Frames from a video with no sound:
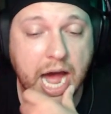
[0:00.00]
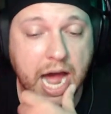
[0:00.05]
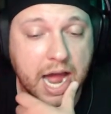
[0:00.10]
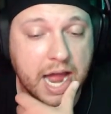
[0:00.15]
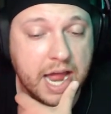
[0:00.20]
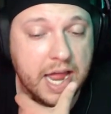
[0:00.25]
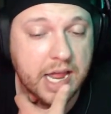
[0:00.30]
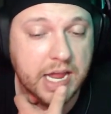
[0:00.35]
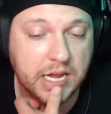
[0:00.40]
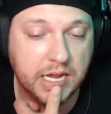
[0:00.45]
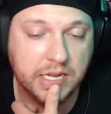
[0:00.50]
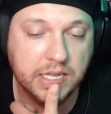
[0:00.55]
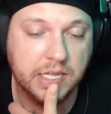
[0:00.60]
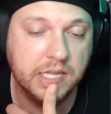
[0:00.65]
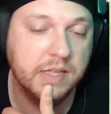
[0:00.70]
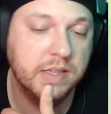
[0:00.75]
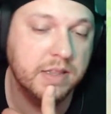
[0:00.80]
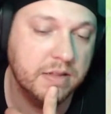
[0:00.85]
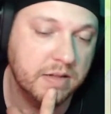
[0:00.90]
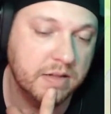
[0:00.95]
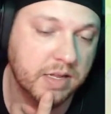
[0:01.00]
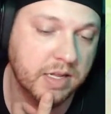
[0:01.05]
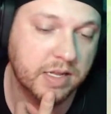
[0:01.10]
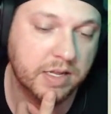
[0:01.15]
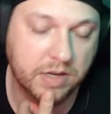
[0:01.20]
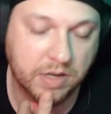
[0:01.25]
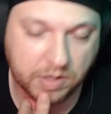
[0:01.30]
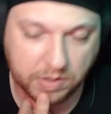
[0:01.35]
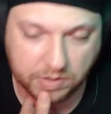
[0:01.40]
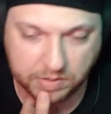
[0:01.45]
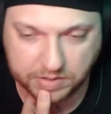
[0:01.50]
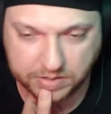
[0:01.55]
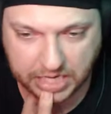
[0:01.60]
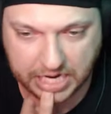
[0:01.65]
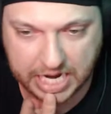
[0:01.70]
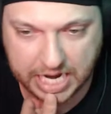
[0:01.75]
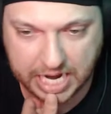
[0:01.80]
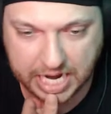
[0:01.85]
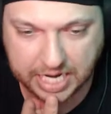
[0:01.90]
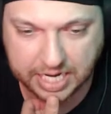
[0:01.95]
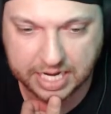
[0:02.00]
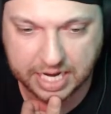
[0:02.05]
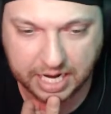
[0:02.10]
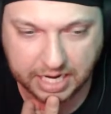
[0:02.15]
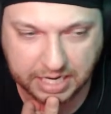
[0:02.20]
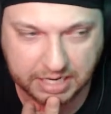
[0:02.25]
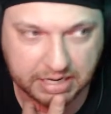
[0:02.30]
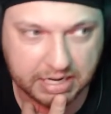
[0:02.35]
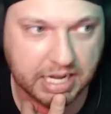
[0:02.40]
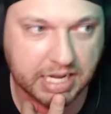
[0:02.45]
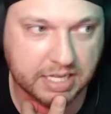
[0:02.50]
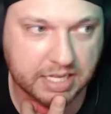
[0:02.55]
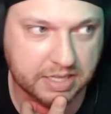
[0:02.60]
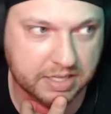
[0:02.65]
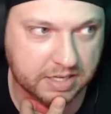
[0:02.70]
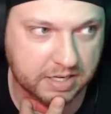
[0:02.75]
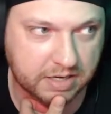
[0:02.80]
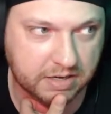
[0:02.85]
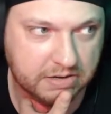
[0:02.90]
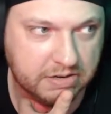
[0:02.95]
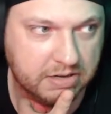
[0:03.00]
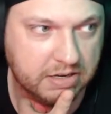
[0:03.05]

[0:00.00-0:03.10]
You know, I kind of like the